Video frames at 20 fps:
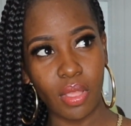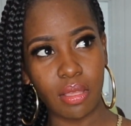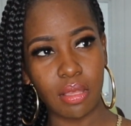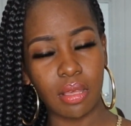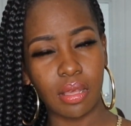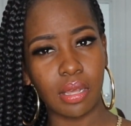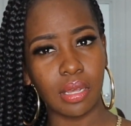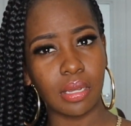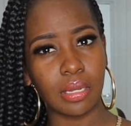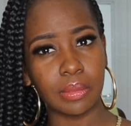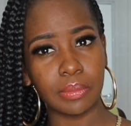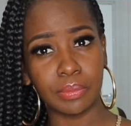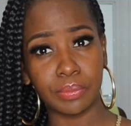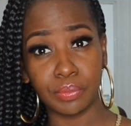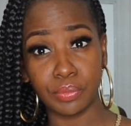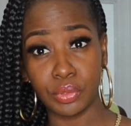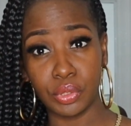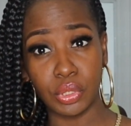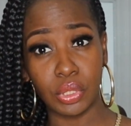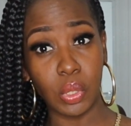
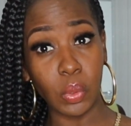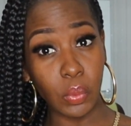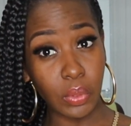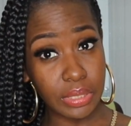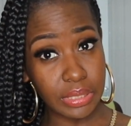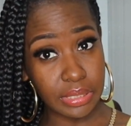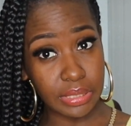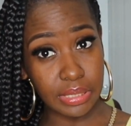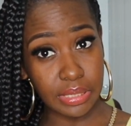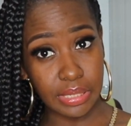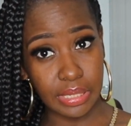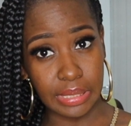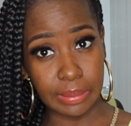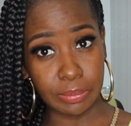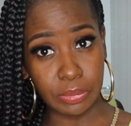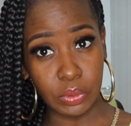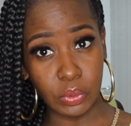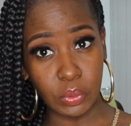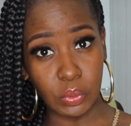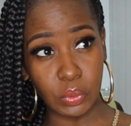Um, you don't want any
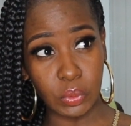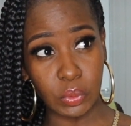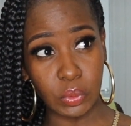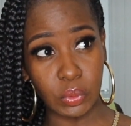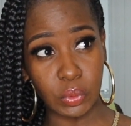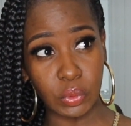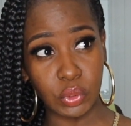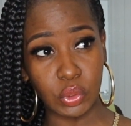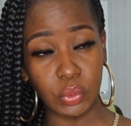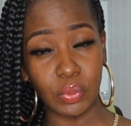chemicals.